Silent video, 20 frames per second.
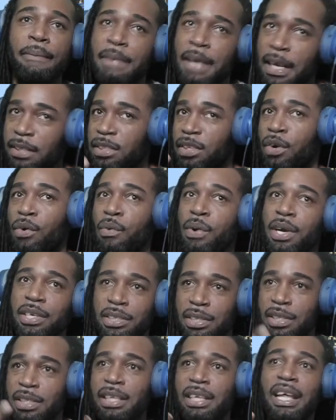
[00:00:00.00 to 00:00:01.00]
That's a
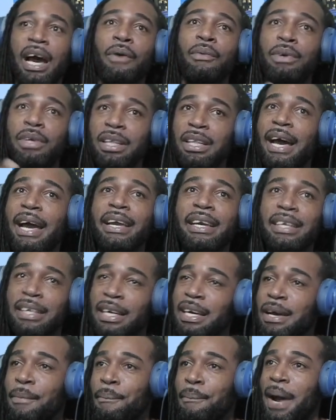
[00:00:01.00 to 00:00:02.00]
question that I would like
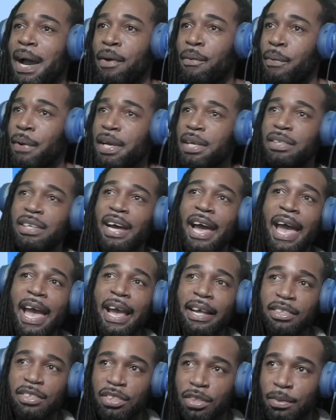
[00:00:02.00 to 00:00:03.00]
Mike Wayne to
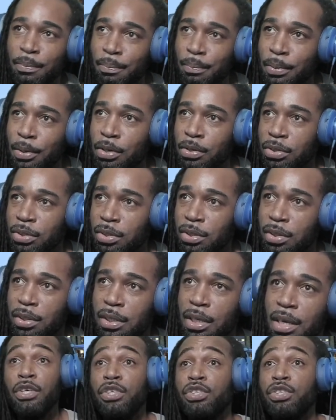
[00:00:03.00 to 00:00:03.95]
answer personally.